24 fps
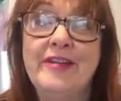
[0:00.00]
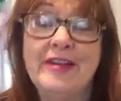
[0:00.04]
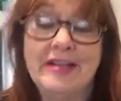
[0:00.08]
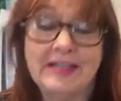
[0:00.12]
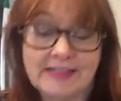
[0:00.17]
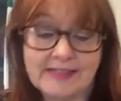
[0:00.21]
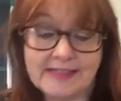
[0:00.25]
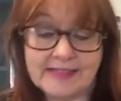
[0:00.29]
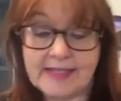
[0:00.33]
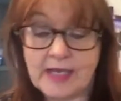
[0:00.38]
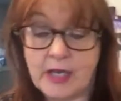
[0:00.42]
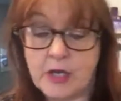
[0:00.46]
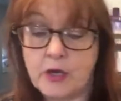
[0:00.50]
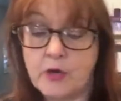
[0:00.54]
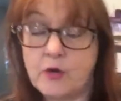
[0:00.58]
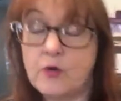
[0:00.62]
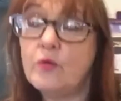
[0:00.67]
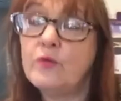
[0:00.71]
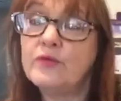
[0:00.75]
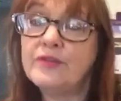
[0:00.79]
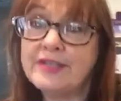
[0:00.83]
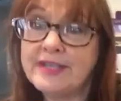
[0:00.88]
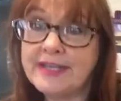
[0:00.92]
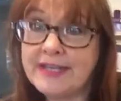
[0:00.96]
So
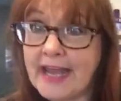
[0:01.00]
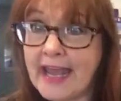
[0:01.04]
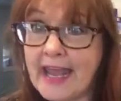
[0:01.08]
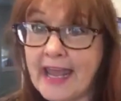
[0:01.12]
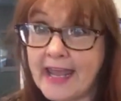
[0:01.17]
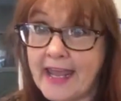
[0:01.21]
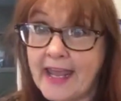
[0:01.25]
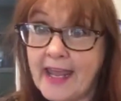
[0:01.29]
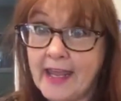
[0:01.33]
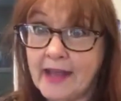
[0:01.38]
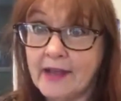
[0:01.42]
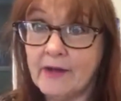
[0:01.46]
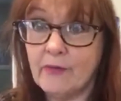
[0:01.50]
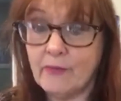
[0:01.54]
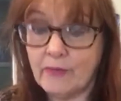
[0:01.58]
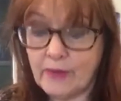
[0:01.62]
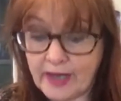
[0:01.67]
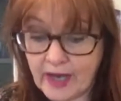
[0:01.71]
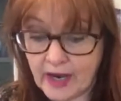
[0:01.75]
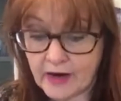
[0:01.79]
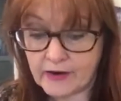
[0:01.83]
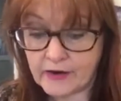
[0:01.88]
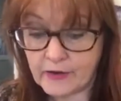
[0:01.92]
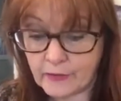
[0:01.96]
today
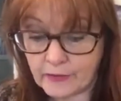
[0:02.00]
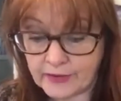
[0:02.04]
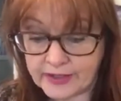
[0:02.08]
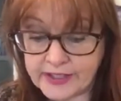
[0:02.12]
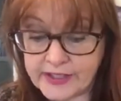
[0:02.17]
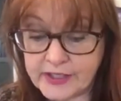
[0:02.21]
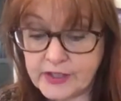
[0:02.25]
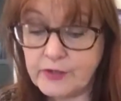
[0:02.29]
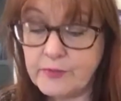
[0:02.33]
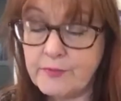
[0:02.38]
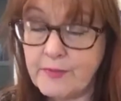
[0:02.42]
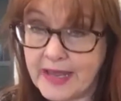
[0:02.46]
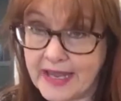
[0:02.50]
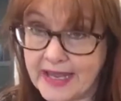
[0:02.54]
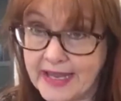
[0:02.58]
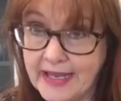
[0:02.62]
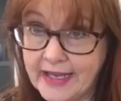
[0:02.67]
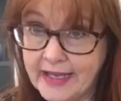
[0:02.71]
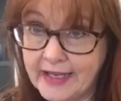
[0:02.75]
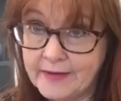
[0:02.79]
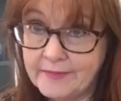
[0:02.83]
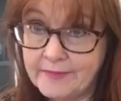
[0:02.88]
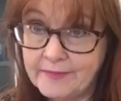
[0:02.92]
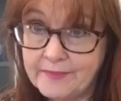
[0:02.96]
we are going to make
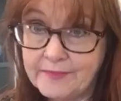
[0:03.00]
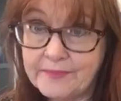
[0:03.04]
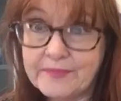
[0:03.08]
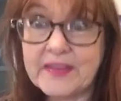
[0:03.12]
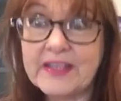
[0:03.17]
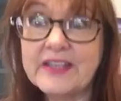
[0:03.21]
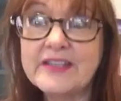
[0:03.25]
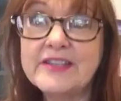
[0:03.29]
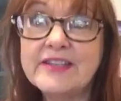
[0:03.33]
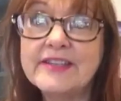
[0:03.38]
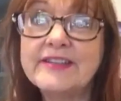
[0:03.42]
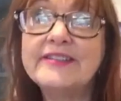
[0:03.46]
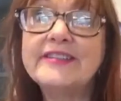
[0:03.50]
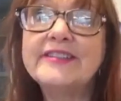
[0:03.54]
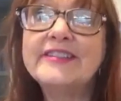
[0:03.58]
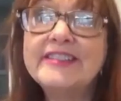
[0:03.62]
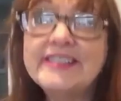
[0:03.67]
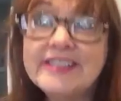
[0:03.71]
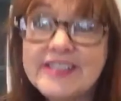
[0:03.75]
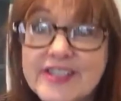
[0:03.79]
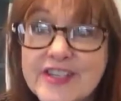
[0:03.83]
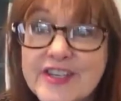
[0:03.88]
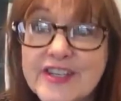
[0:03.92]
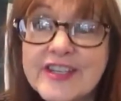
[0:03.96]
a
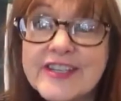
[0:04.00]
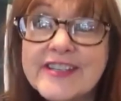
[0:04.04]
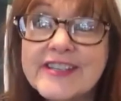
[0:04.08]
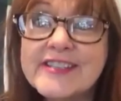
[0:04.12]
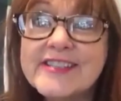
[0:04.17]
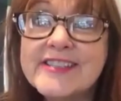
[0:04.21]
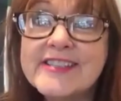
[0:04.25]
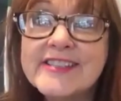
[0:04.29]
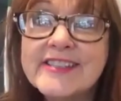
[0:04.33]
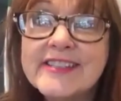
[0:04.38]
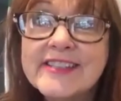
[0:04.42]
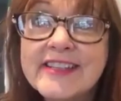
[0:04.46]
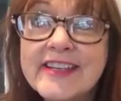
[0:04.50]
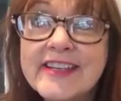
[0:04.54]
delicious